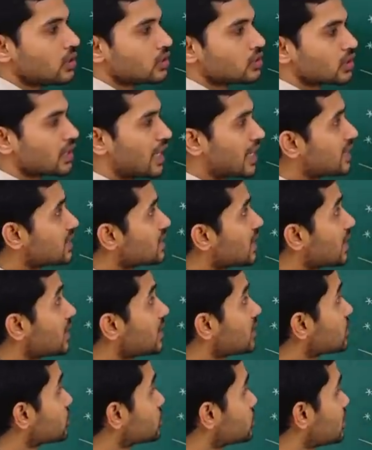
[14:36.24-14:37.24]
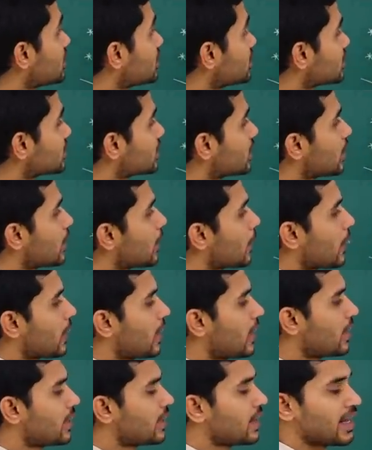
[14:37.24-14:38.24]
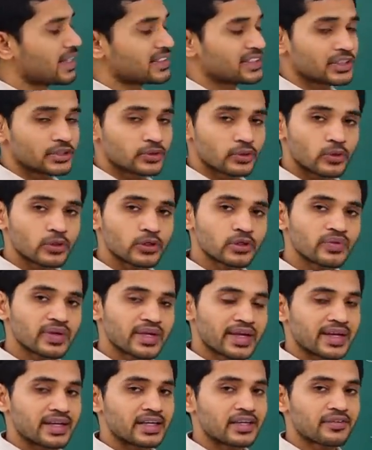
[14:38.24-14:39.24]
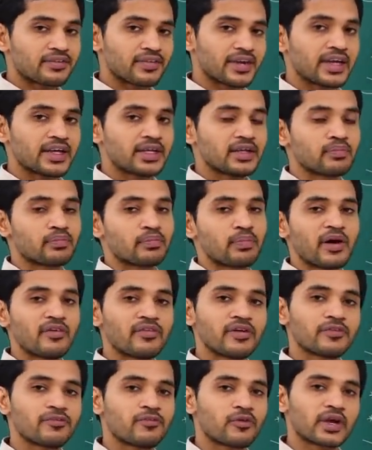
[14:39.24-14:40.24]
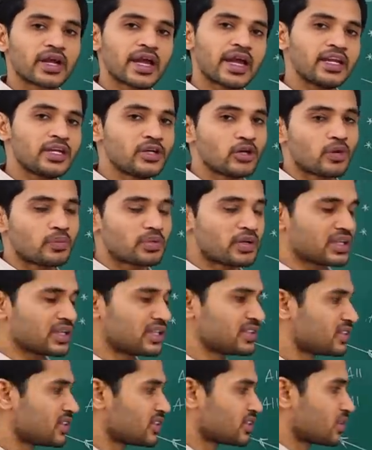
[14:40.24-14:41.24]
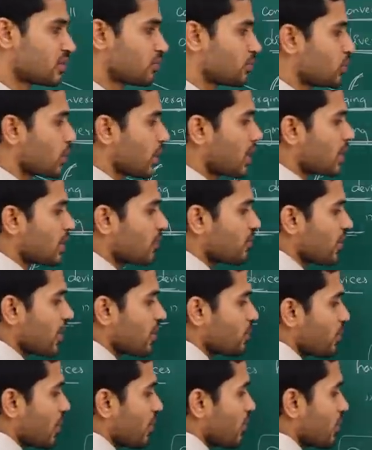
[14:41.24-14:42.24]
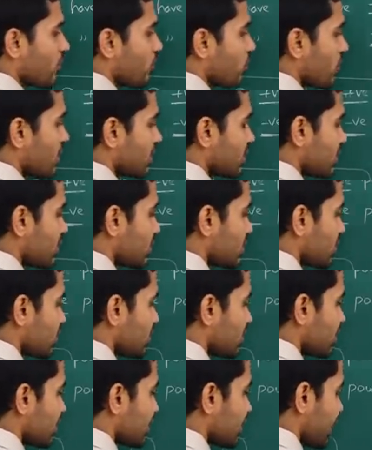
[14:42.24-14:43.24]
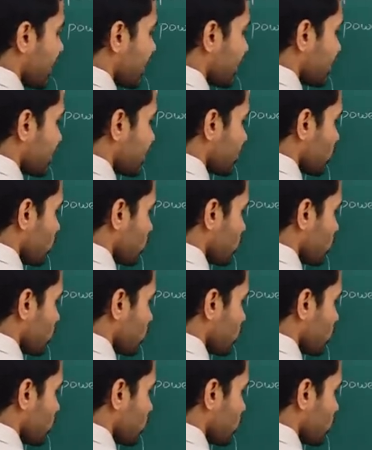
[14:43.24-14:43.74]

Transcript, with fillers: So, that is the idea students and as I told you we can define power for any optical system. You can define power for a system which is like this